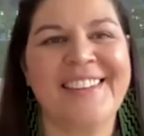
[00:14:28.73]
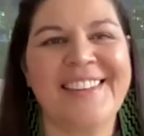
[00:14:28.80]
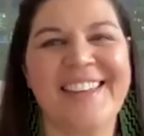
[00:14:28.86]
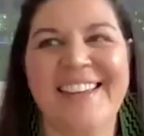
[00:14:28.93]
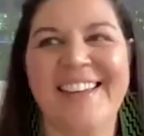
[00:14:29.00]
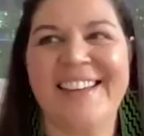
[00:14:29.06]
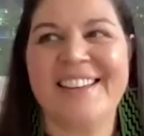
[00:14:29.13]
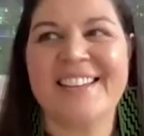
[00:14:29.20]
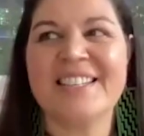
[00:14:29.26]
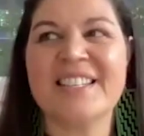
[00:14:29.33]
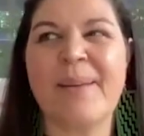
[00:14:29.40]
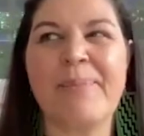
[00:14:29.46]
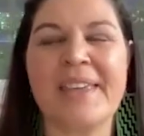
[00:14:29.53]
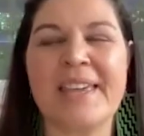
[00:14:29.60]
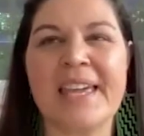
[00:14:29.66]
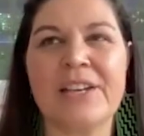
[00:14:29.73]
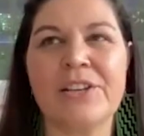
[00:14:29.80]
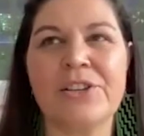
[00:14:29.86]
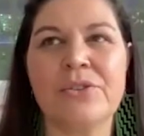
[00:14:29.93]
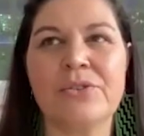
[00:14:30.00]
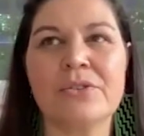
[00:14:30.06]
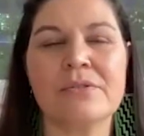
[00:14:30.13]
uh, something
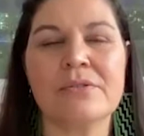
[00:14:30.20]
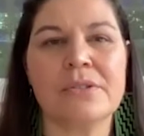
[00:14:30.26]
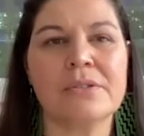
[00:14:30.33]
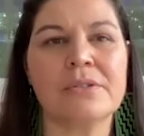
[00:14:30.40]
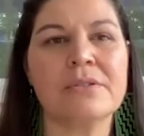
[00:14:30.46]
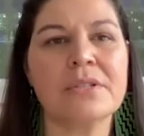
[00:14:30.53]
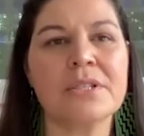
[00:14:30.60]
unusual.